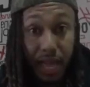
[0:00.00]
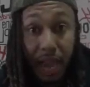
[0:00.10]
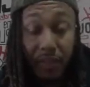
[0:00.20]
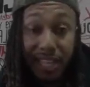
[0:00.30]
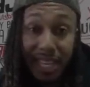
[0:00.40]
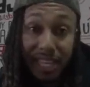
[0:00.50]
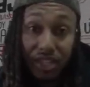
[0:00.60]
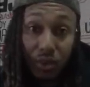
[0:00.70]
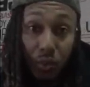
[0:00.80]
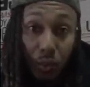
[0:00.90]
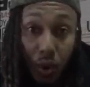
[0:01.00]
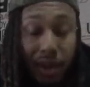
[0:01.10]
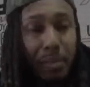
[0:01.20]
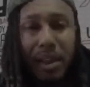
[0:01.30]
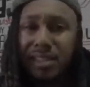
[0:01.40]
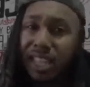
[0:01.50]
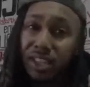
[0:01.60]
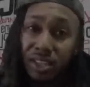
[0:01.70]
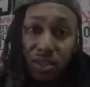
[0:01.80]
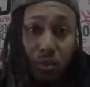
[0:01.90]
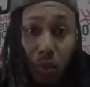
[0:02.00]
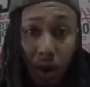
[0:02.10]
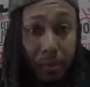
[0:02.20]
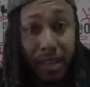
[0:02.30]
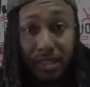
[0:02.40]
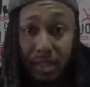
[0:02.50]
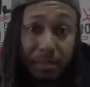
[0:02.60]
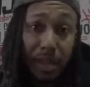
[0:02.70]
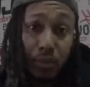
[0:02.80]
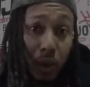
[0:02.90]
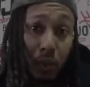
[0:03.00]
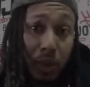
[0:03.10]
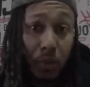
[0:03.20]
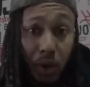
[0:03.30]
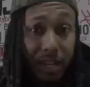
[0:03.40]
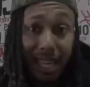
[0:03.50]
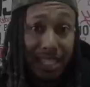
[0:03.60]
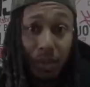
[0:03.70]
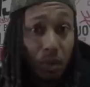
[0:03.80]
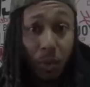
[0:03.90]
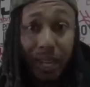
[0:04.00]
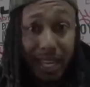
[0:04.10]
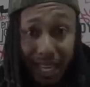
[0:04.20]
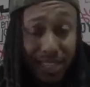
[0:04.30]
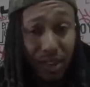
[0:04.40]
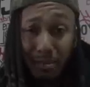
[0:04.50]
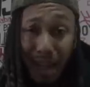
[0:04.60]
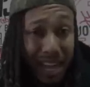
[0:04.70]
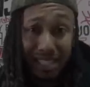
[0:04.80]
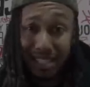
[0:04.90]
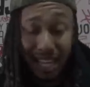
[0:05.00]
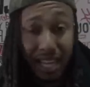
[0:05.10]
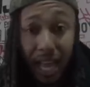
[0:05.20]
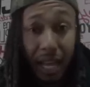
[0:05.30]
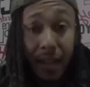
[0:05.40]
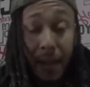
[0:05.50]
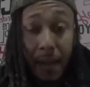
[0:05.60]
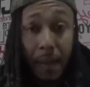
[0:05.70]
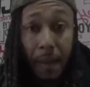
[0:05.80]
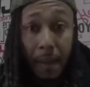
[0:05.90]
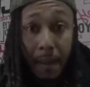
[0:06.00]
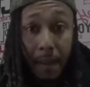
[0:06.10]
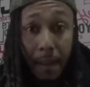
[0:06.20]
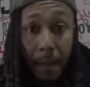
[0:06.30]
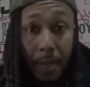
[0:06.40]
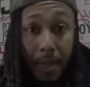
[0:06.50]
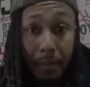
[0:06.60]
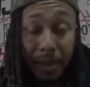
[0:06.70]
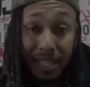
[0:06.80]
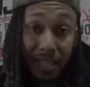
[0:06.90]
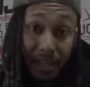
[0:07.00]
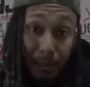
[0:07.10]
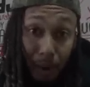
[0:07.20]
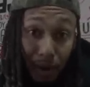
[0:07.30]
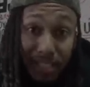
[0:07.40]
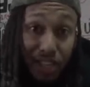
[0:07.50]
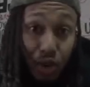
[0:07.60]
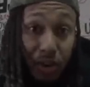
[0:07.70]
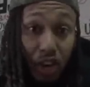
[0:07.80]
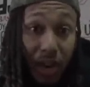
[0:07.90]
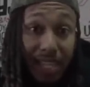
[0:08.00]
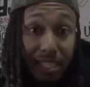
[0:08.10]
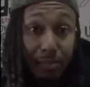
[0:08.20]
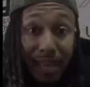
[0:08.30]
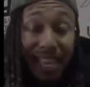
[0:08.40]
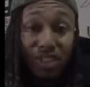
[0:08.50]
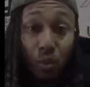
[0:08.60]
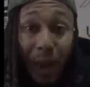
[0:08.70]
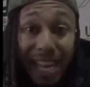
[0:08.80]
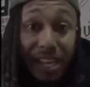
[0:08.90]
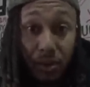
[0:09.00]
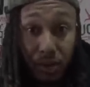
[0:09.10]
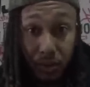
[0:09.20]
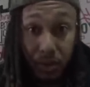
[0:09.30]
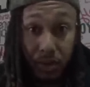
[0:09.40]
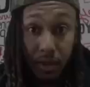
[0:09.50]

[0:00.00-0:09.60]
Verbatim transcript: Everything that you want, I'm not going to say that you want, because sometimes what we want isn't what we need. So I'm not going to say that. But the person you were created to be is waiting on you.